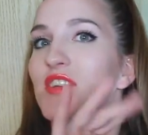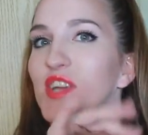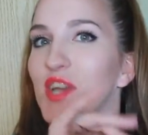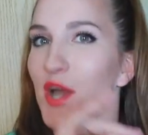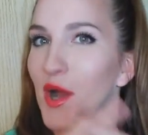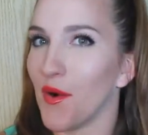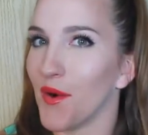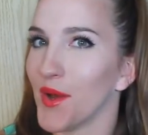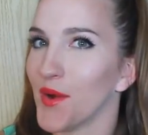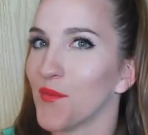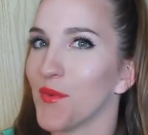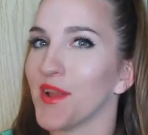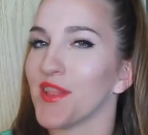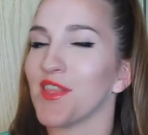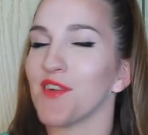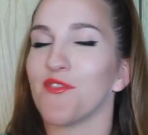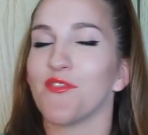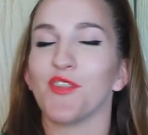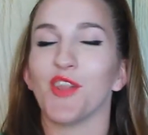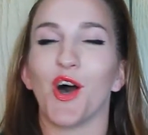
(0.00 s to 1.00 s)
going with
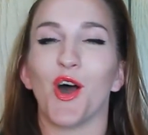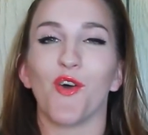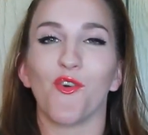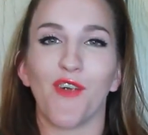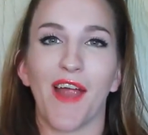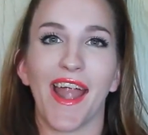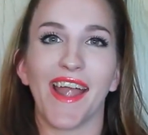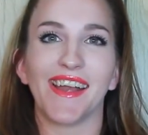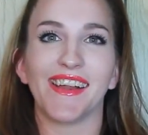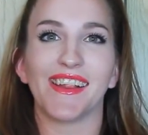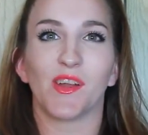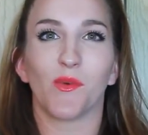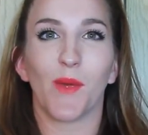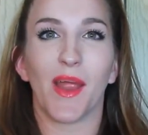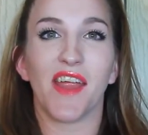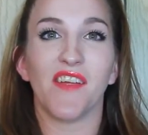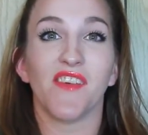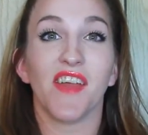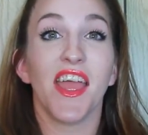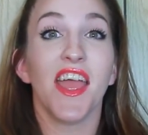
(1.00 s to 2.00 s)
the flow, riding the
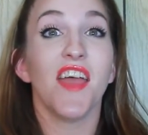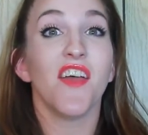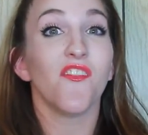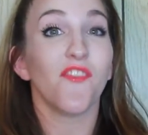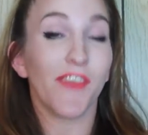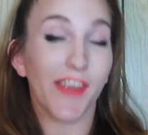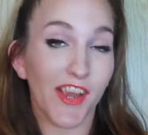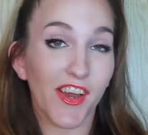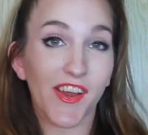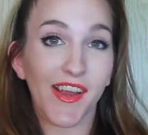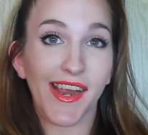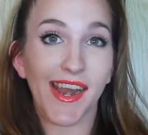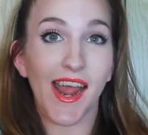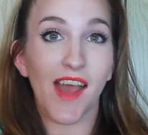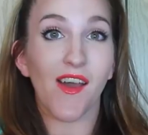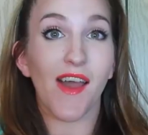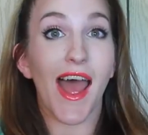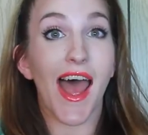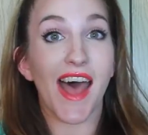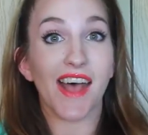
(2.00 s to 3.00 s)
wave, figuring it
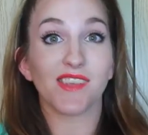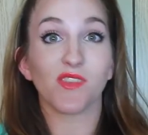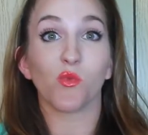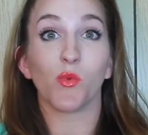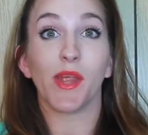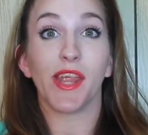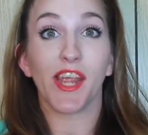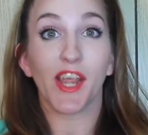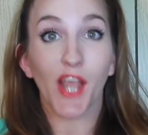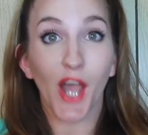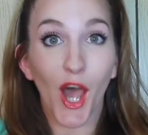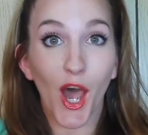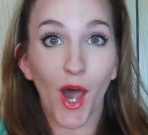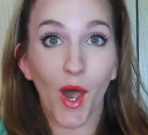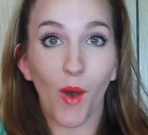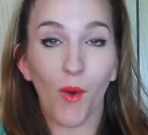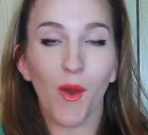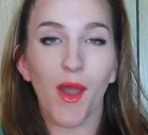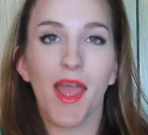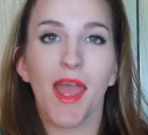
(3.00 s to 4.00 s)
out as we
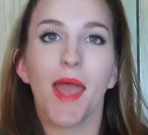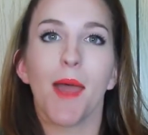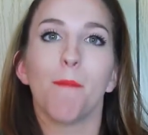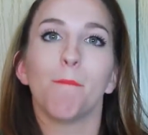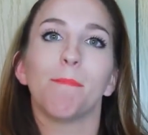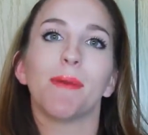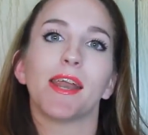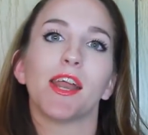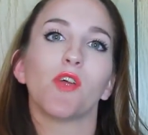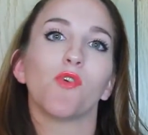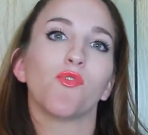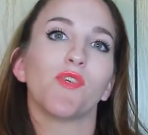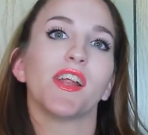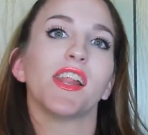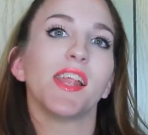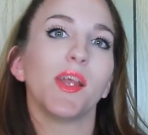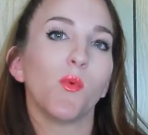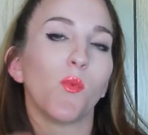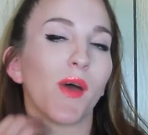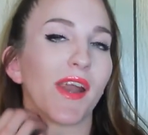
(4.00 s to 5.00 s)
go, but I
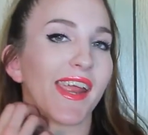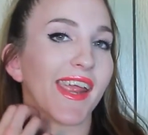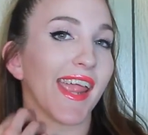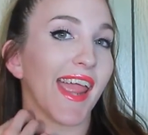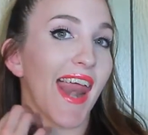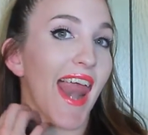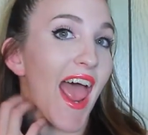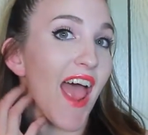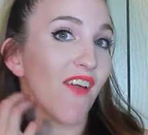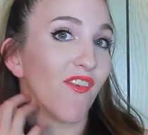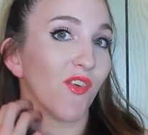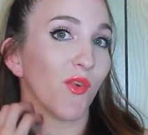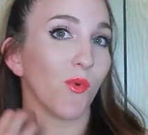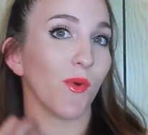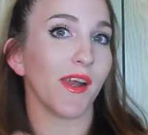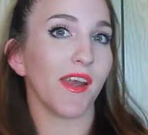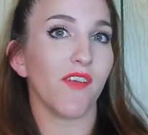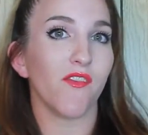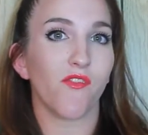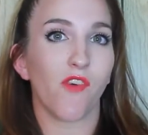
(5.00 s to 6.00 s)
really want to get
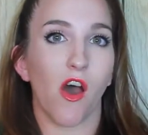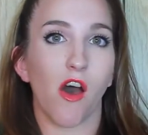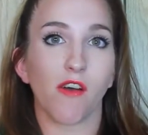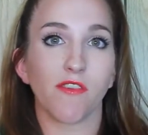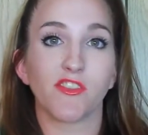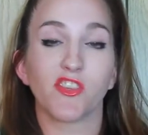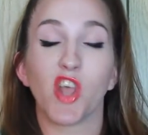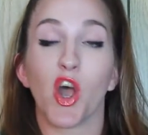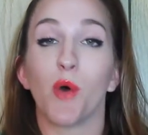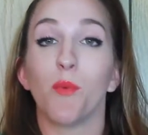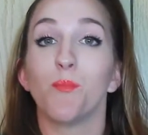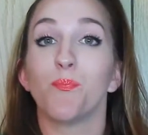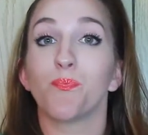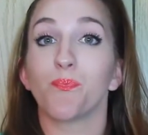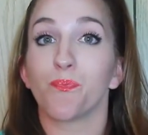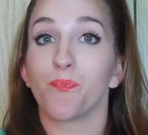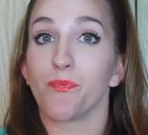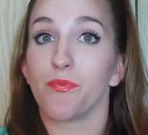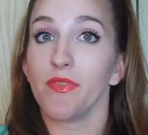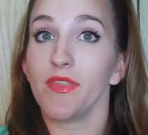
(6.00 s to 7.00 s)
everyone involved. So
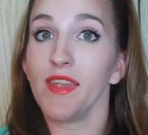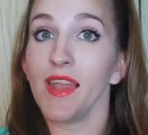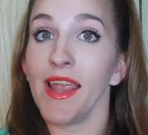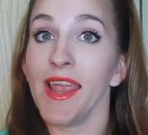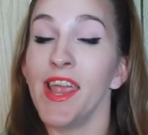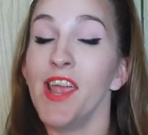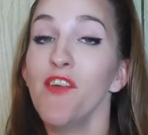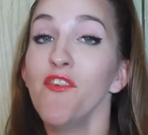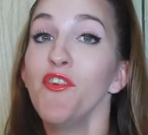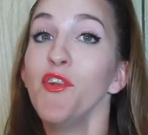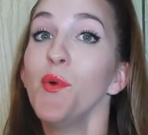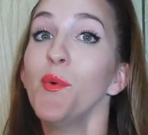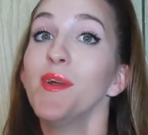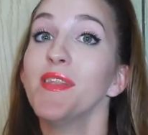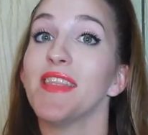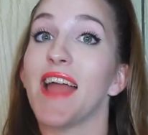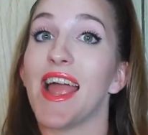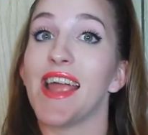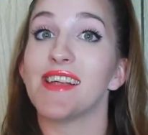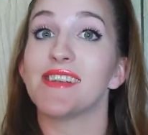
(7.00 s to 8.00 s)
if you
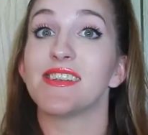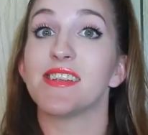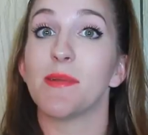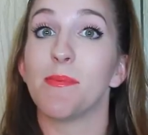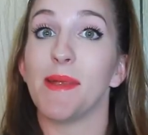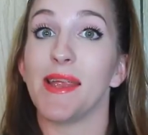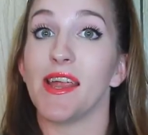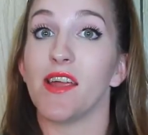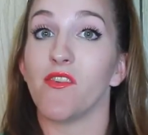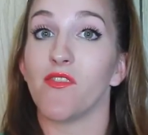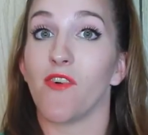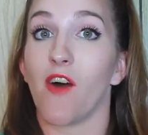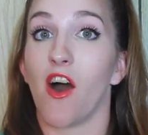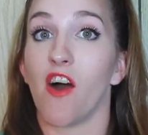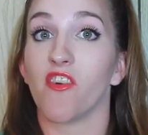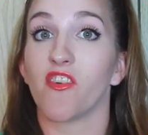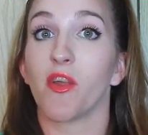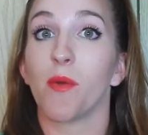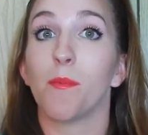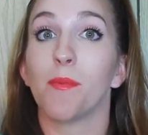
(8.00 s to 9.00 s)
would like to be
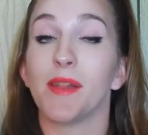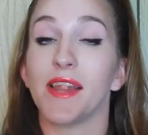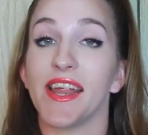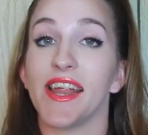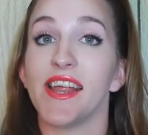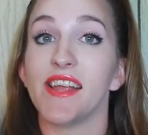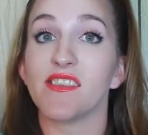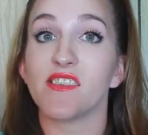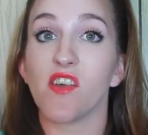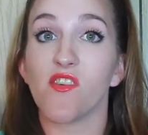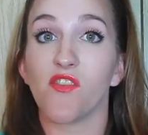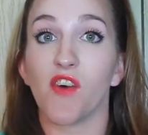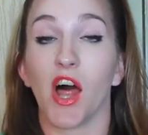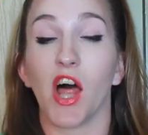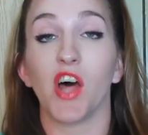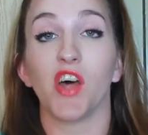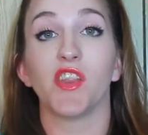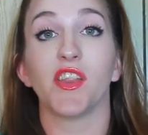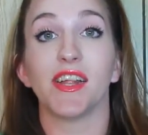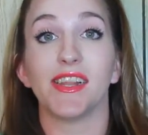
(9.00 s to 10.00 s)
involved, please
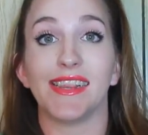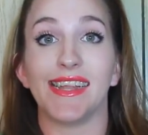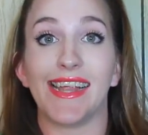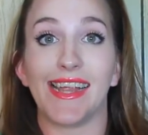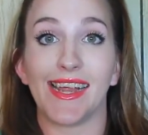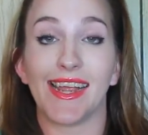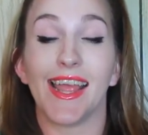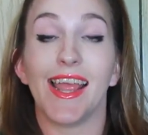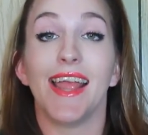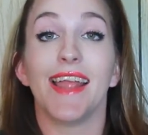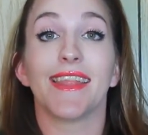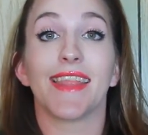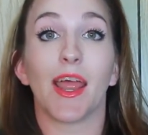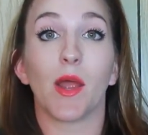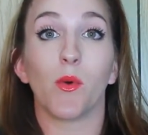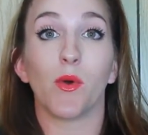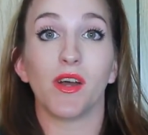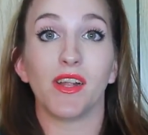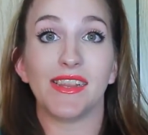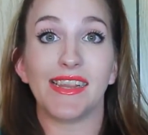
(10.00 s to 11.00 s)
follow the link
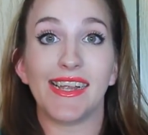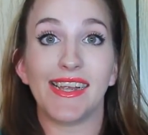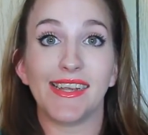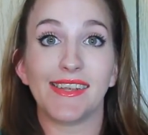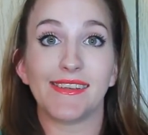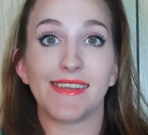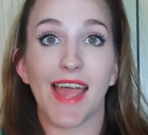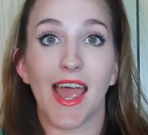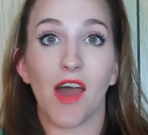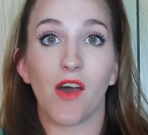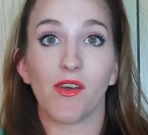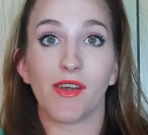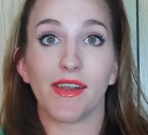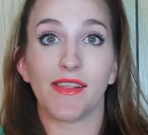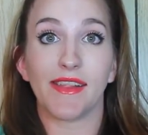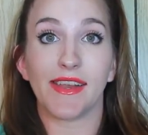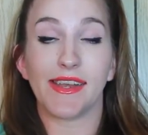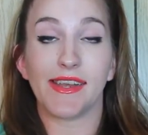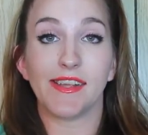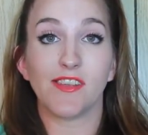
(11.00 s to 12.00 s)
that will link down
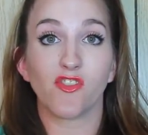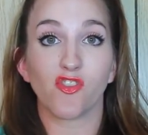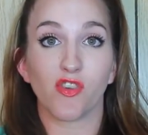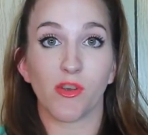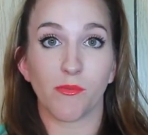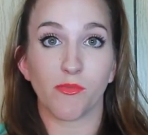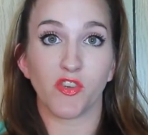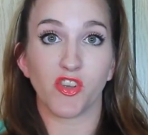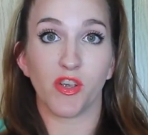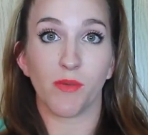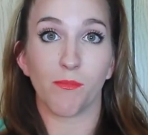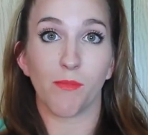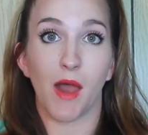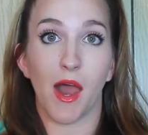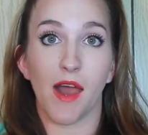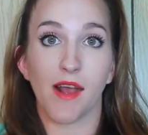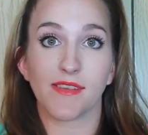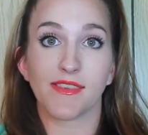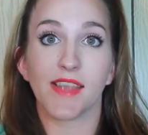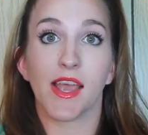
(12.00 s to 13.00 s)
in the description
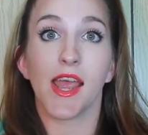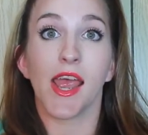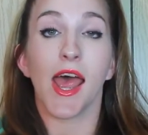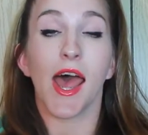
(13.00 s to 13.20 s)
box.